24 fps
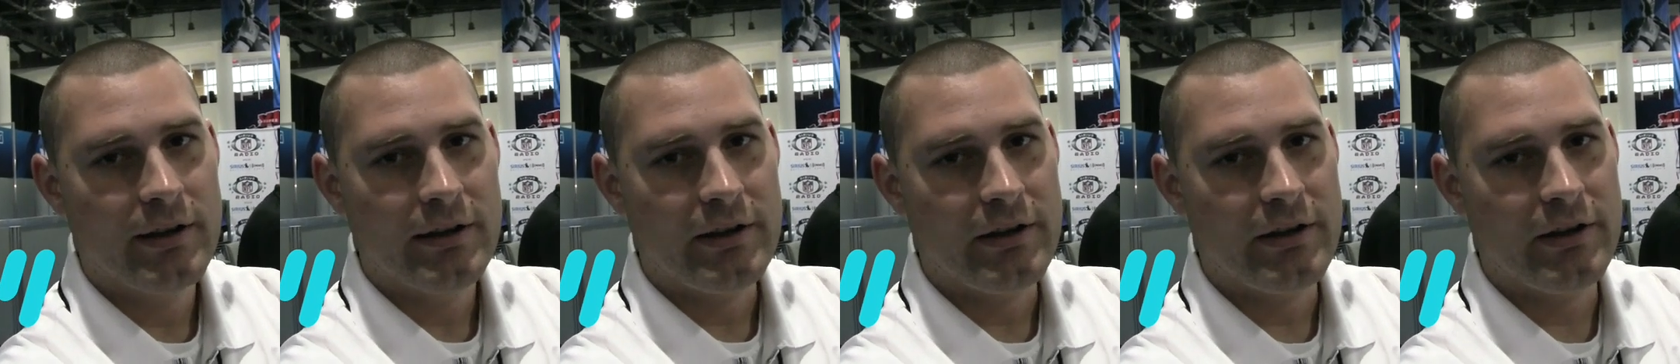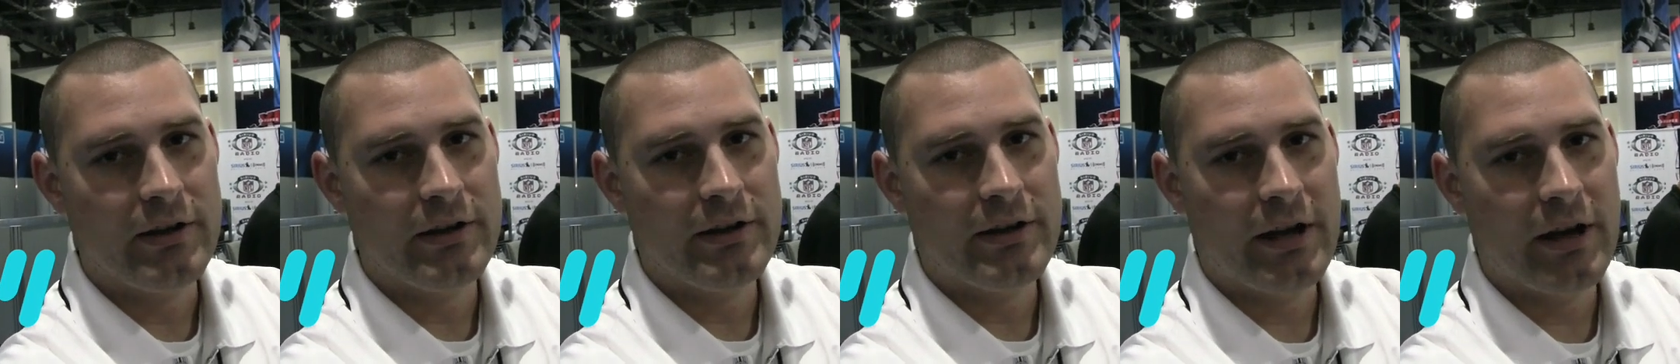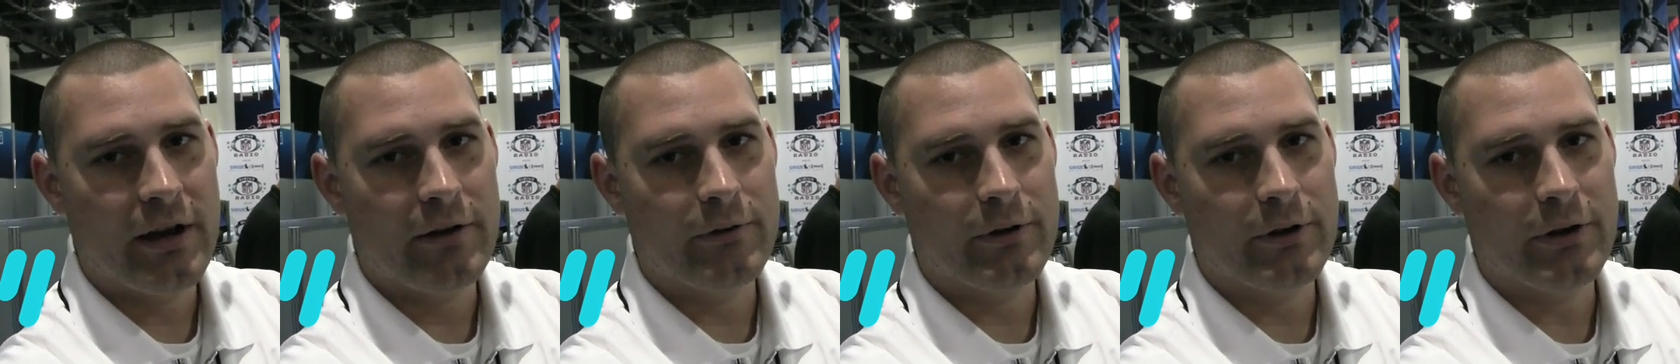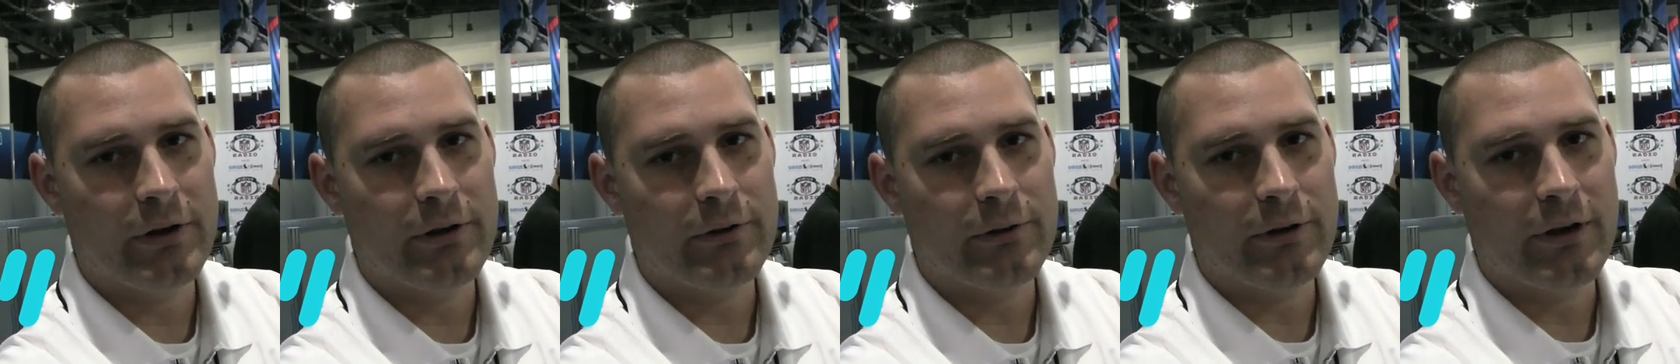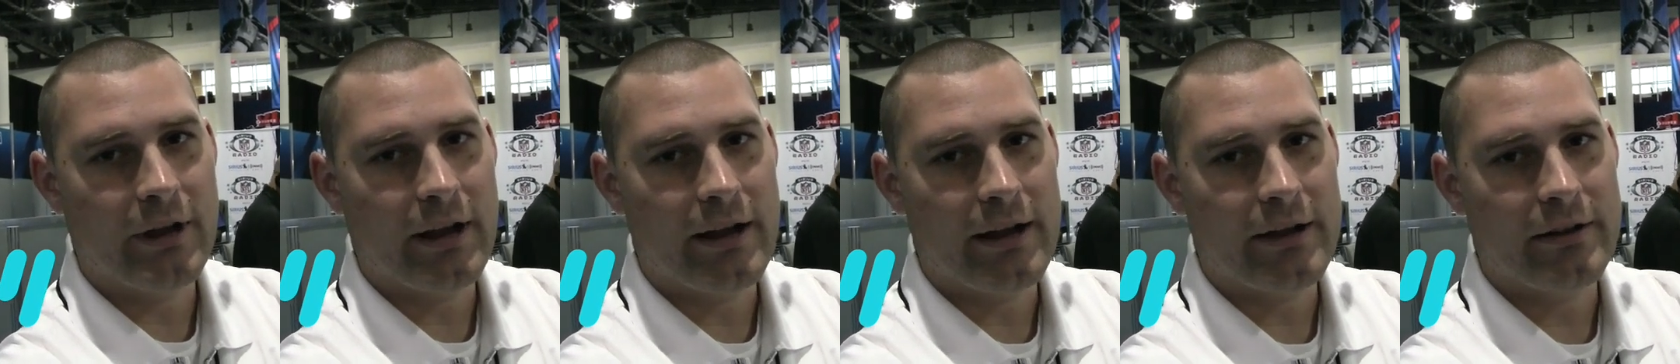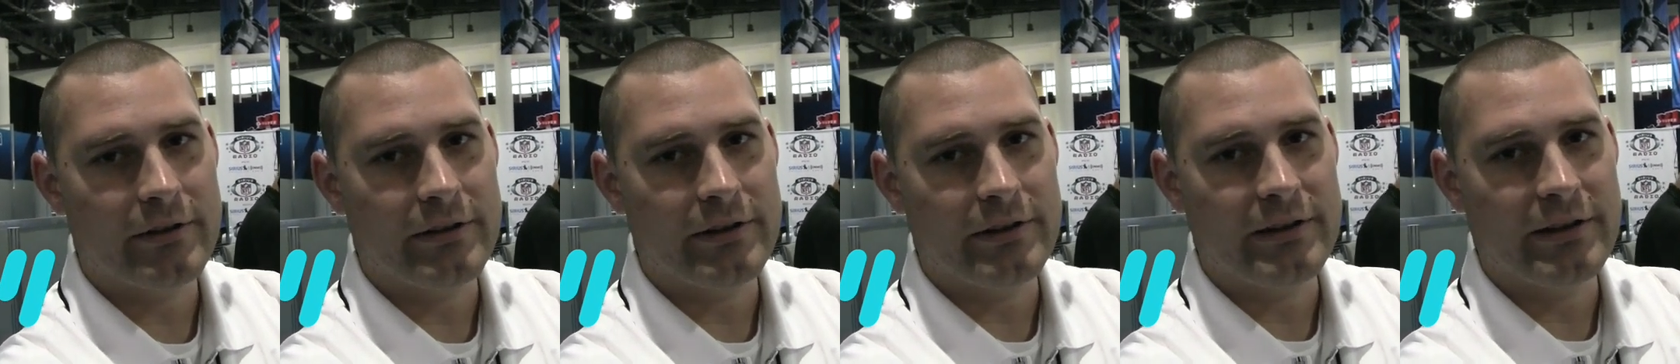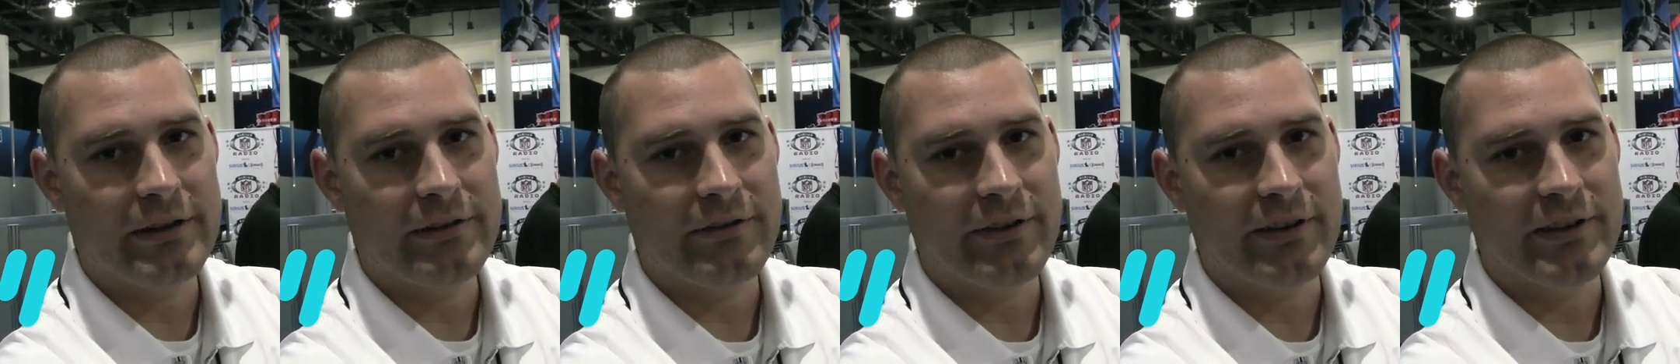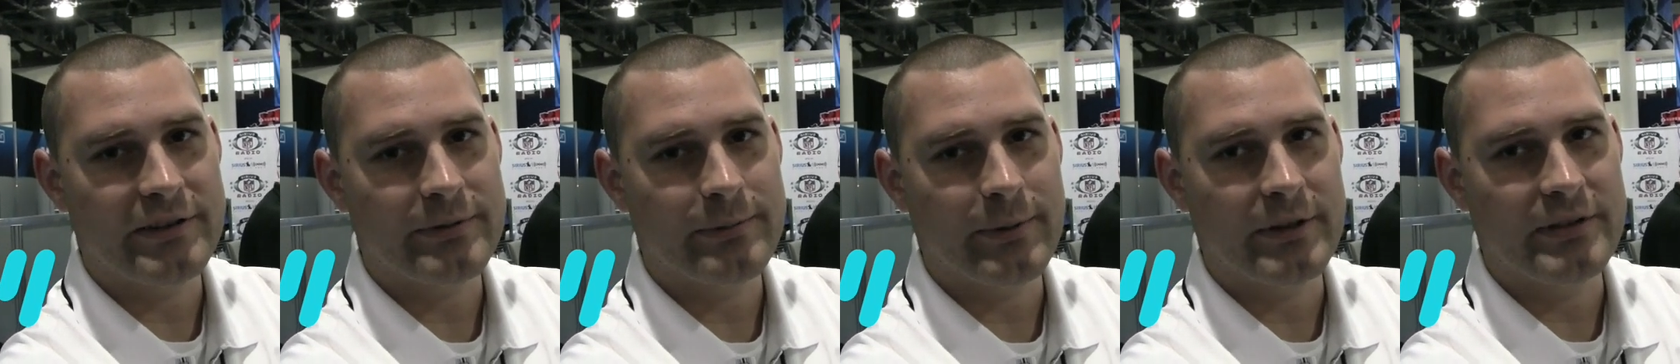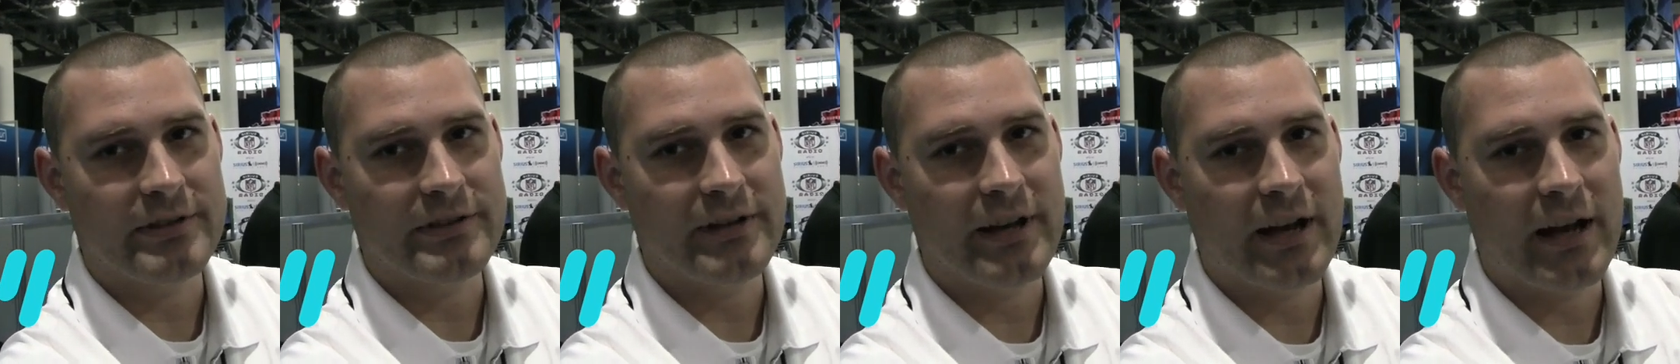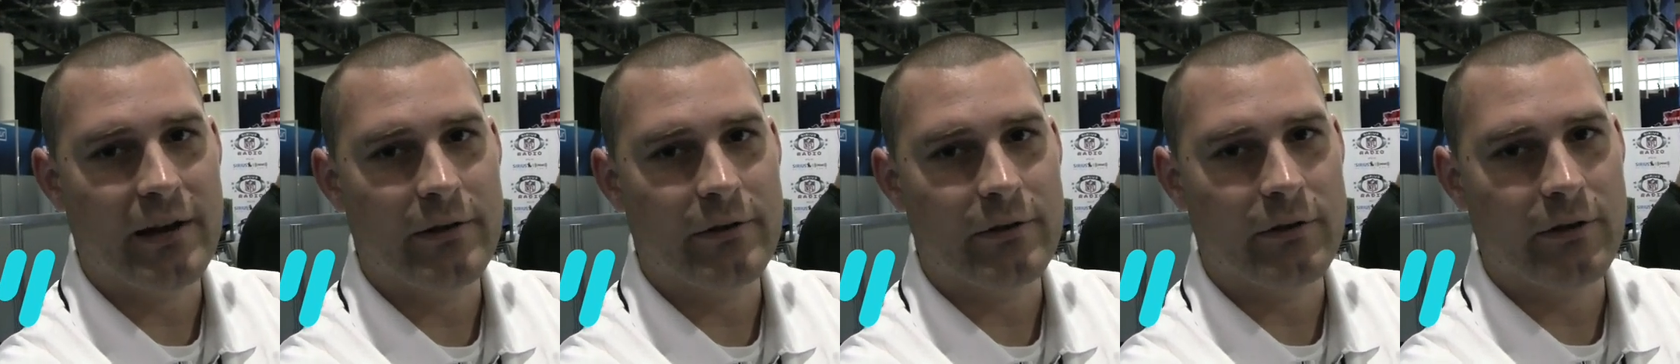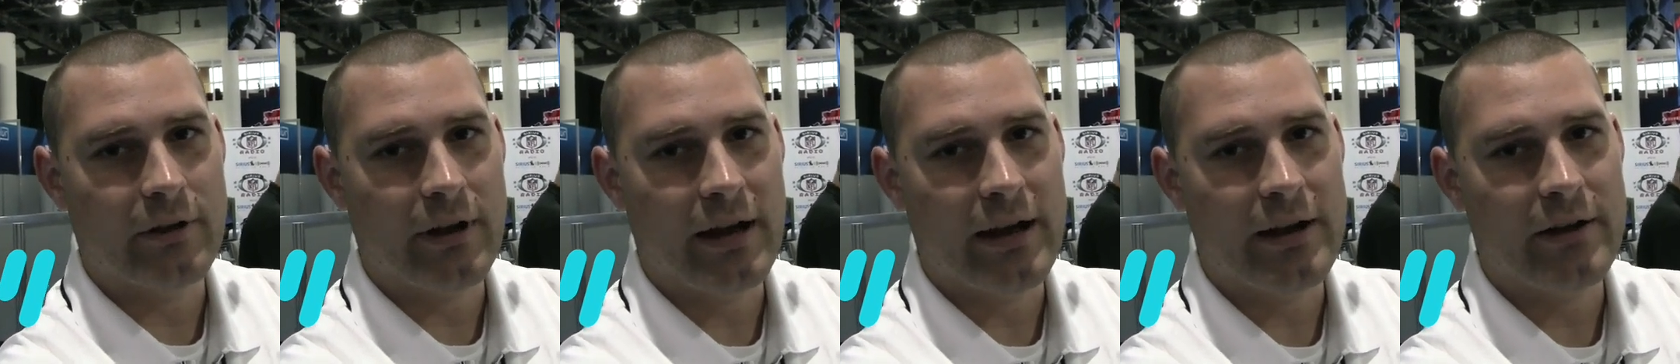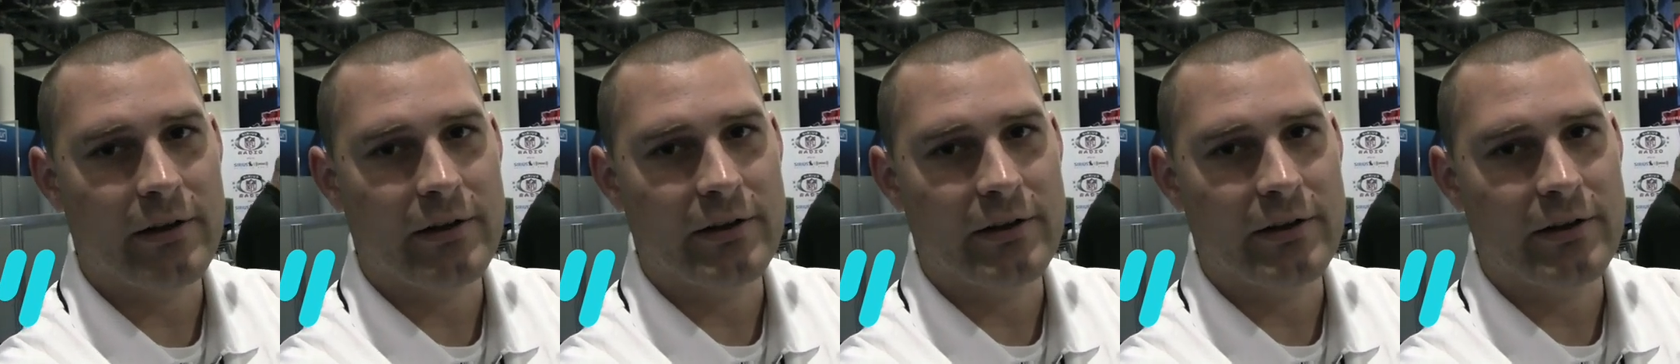you can't really rely on the defense much. You got to rely